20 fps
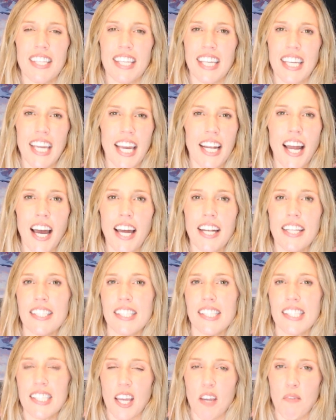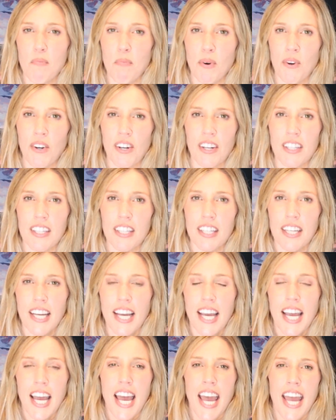to get on his skateboard.
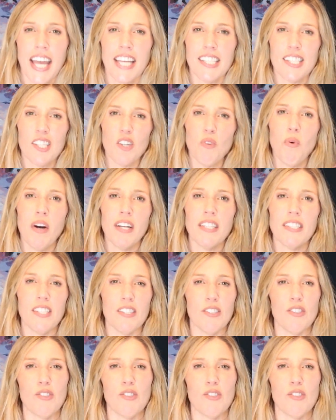He still wants to